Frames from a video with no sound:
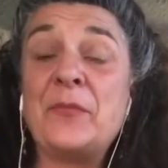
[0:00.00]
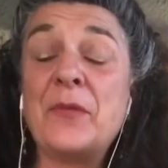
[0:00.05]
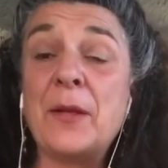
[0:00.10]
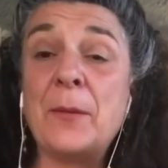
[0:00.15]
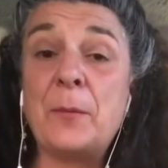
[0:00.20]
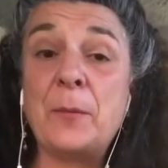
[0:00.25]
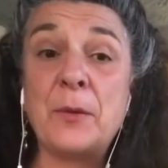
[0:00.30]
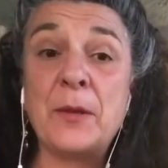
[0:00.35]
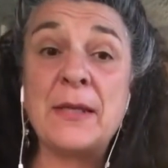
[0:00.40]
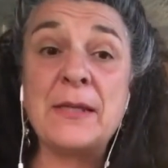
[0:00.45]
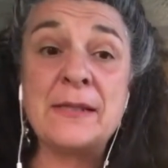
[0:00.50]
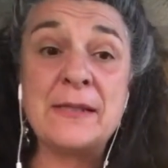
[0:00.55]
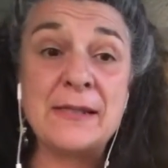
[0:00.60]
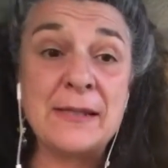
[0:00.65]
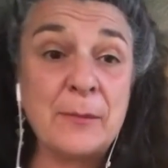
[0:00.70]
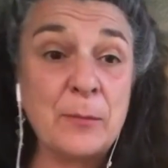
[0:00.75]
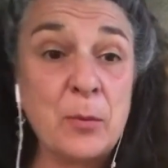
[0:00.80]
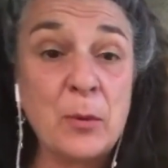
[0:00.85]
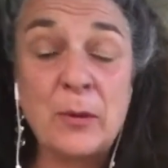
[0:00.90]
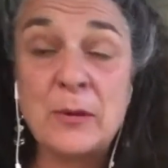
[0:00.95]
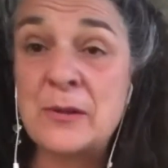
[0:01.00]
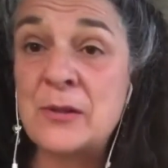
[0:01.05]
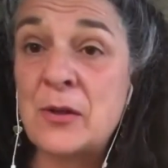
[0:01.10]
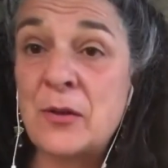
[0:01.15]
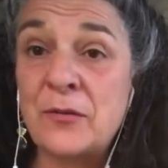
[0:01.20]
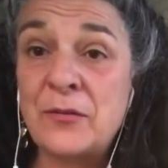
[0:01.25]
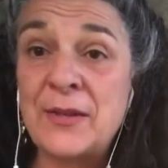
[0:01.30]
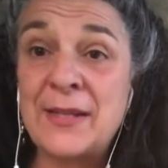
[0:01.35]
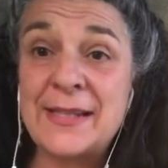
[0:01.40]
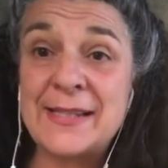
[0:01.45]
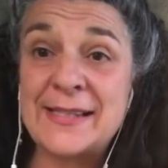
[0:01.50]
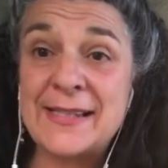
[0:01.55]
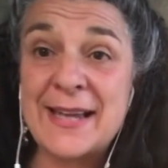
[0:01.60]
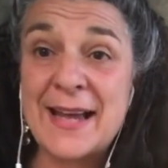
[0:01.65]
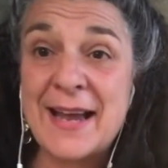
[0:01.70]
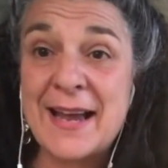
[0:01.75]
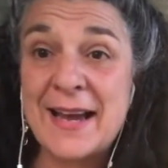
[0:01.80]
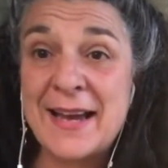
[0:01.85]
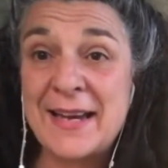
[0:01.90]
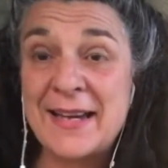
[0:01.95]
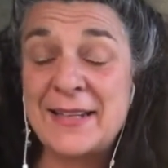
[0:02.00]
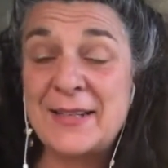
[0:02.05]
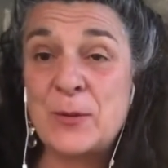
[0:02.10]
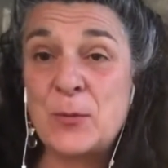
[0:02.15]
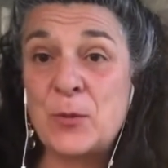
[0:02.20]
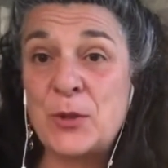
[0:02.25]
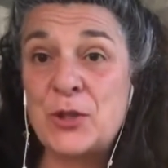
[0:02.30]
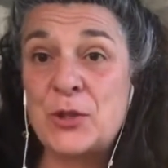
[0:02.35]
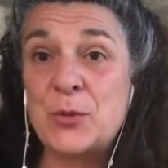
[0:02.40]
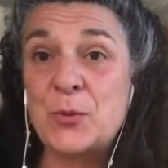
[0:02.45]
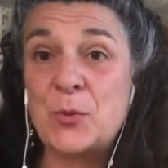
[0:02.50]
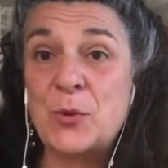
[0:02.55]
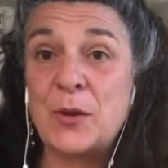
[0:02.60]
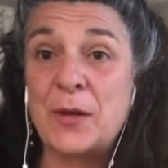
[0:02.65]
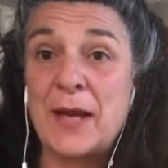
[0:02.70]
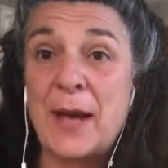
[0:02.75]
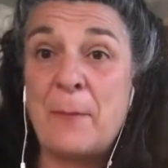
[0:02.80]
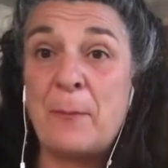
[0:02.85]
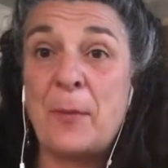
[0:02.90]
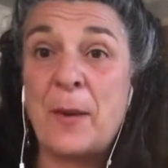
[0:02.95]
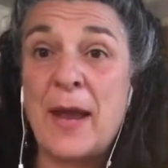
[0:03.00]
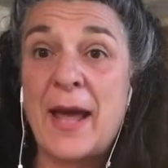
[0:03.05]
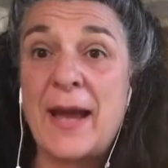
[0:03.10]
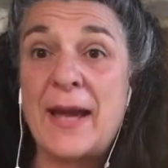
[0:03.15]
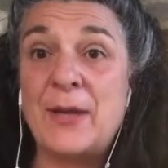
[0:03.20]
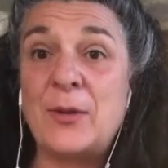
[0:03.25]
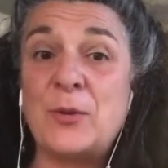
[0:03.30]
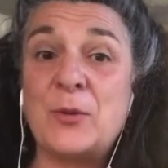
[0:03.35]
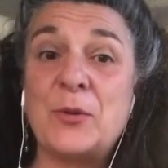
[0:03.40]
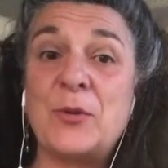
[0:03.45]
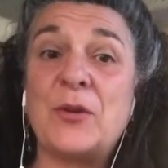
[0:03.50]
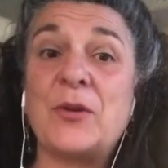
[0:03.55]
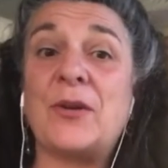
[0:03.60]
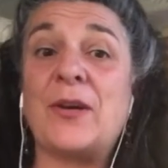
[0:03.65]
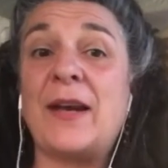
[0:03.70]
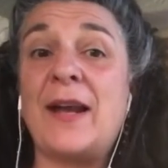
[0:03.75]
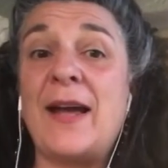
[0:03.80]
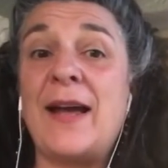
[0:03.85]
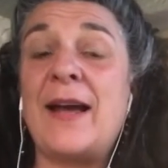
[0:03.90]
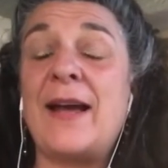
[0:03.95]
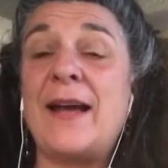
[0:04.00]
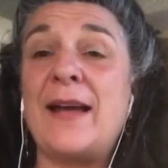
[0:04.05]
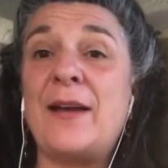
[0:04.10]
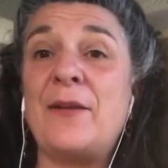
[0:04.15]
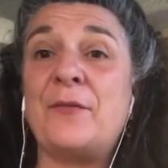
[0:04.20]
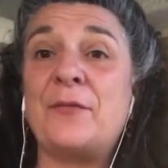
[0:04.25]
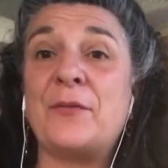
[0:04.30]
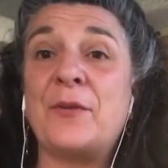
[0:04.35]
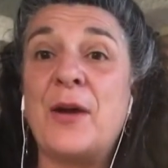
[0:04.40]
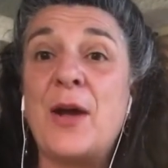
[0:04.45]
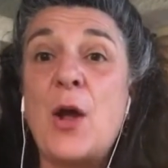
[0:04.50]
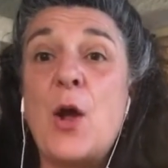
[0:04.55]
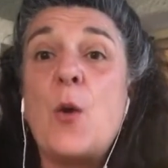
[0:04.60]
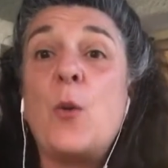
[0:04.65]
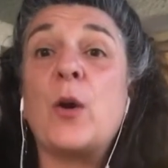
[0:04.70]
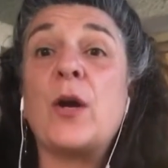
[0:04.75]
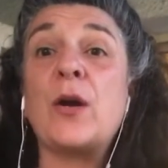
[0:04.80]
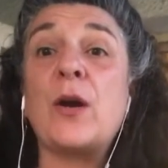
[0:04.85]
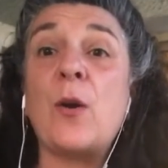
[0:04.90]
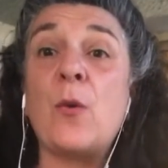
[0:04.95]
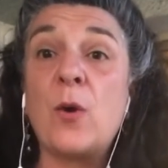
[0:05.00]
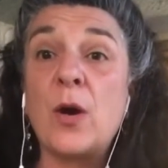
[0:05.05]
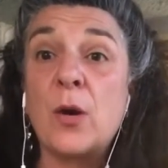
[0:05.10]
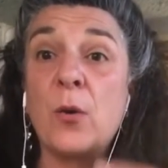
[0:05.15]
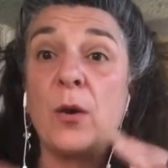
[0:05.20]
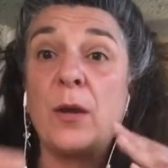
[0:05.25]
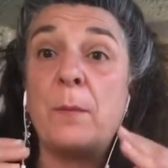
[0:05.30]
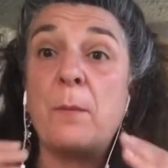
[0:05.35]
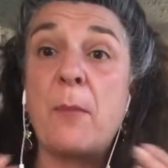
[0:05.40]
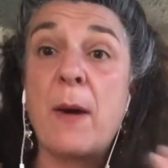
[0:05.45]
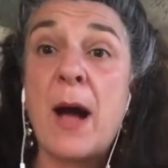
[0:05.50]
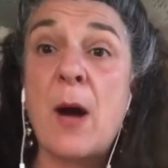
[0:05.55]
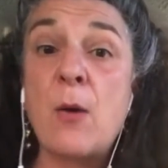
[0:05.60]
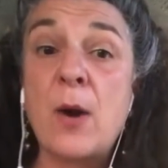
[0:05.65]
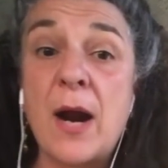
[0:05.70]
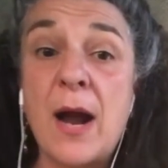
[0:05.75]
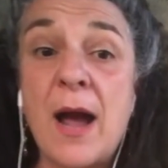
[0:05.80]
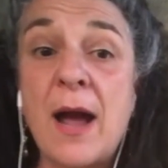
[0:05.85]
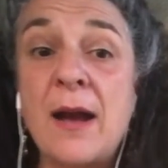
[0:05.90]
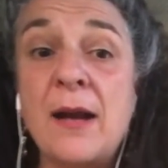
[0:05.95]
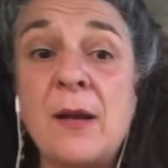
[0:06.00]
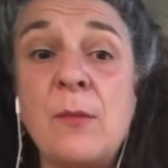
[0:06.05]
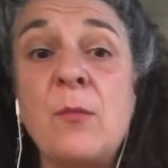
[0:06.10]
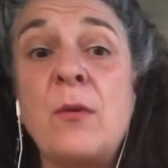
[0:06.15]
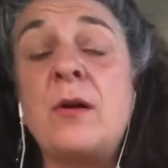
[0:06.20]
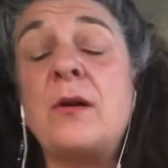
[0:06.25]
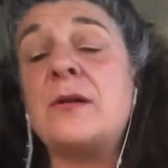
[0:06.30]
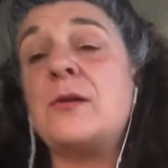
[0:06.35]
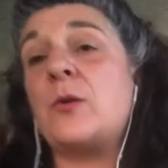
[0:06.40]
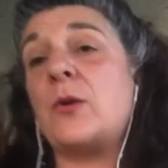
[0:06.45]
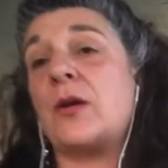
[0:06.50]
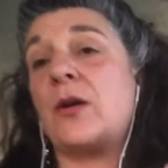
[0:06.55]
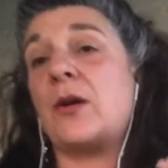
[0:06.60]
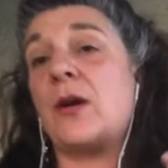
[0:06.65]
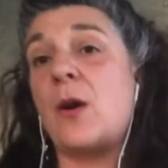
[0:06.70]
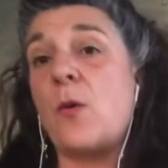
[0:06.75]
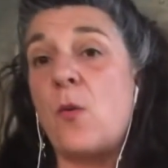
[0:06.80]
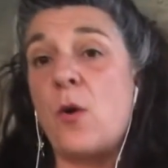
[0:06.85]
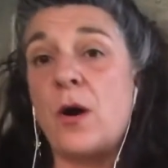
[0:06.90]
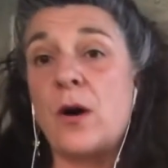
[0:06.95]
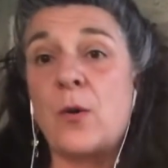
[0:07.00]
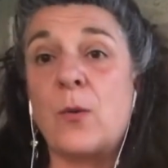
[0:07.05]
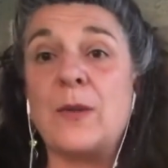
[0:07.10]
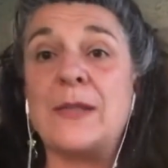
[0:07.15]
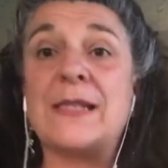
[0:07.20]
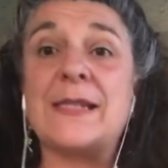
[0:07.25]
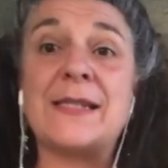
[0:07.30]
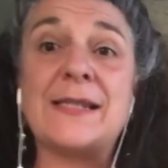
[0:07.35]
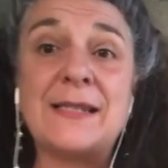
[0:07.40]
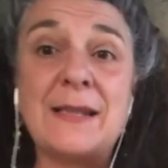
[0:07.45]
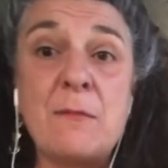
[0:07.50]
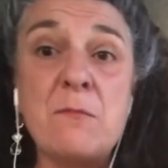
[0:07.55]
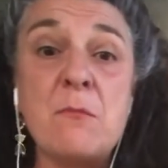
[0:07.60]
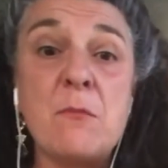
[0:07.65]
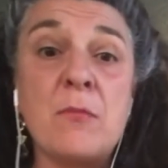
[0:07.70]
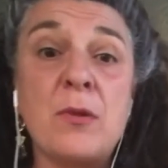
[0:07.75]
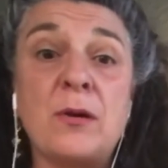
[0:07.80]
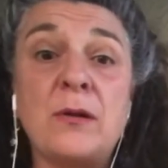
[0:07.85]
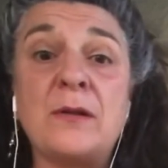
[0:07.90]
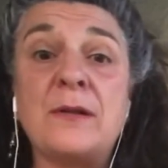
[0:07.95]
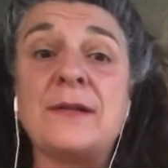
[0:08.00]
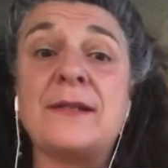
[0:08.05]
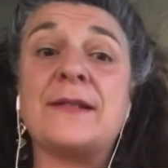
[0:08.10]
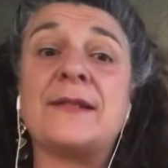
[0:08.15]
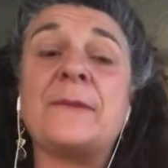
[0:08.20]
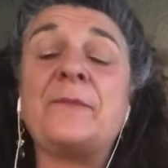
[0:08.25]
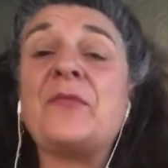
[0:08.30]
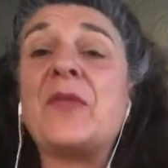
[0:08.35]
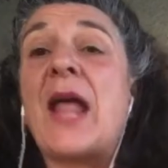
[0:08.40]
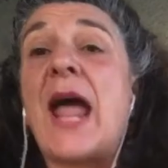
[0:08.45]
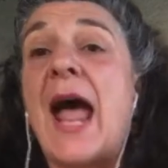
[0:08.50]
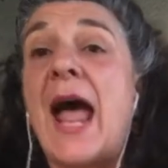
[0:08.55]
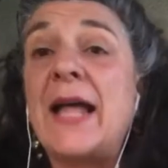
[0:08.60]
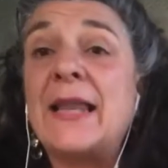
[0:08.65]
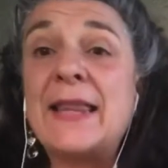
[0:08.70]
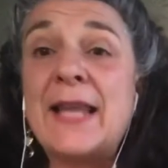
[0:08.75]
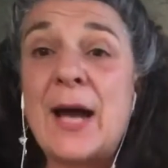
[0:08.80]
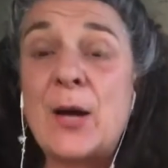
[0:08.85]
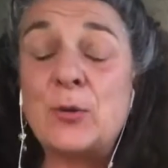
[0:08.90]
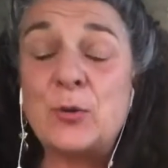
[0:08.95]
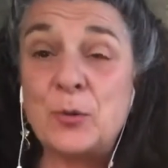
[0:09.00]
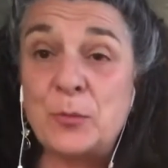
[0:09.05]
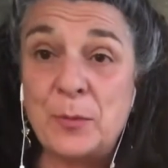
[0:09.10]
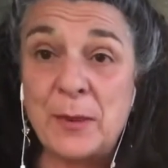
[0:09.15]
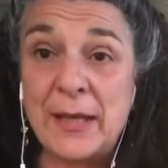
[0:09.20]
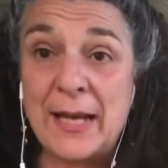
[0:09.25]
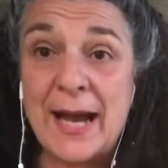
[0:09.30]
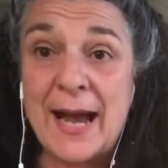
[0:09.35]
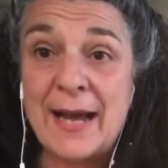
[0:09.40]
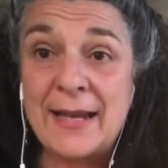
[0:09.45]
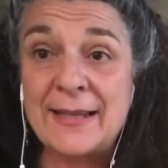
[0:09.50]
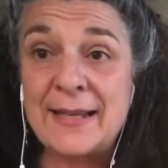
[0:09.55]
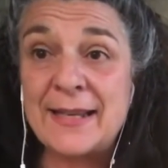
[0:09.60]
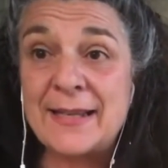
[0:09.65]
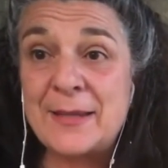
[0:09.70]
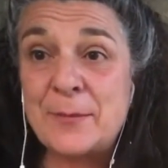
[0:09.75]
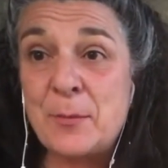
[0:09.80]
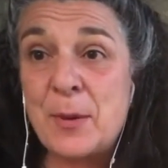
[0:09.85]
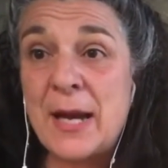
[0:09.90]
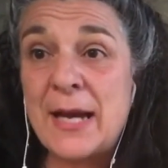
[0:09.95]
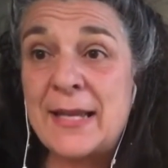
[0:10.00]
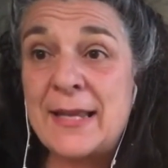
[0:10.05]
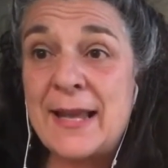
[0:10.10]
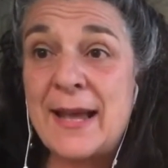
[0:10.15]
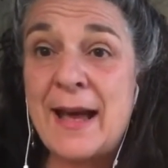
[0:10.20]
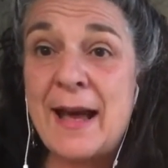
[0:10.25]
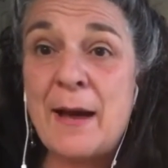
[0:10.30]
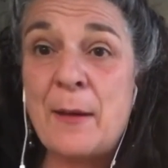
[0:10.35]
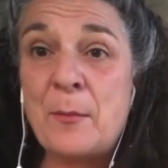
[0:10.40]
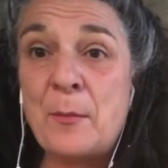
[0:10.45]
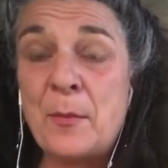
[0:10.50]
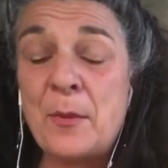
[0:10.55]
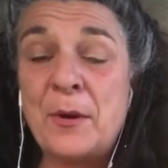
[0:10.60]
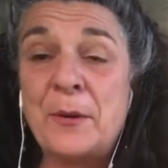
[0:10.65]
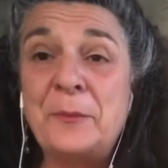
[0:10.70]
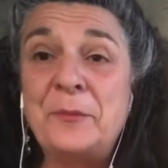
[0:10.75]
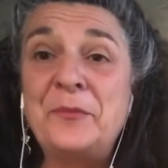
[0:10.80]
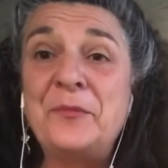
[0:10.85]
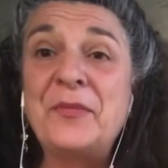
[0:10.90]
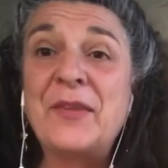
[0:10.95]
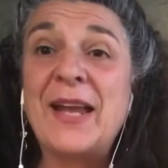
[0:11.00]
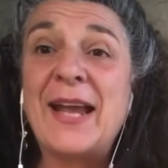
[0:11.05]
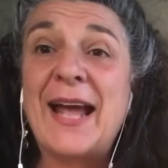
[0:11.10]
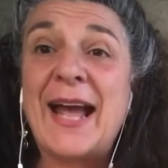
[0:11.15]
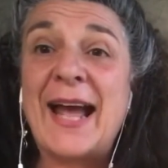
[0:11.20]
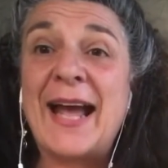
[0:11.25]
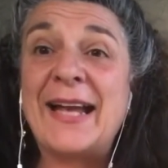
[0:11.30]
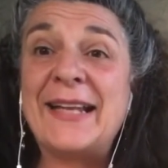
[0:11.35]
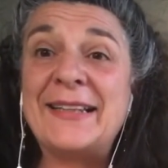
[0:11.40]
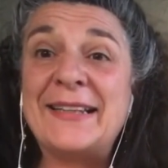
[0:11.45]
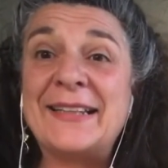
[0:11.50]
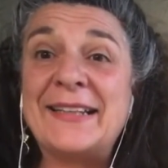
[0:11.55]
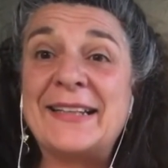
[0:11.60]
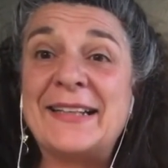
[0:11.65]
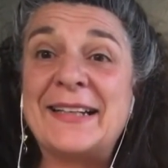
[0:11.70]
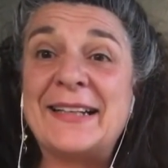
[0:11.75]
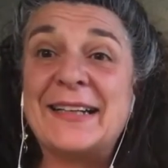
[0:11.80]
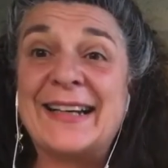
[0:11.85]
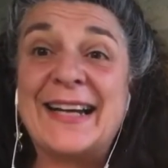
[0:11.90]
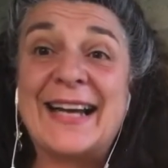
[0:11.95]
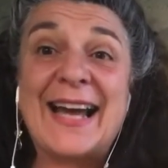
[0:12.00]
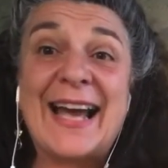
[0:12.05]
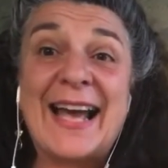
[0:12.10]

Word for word: the principles of design which will apply into your life we're going to work with power animals we're going to work with symbols and how to be guided by them and uh,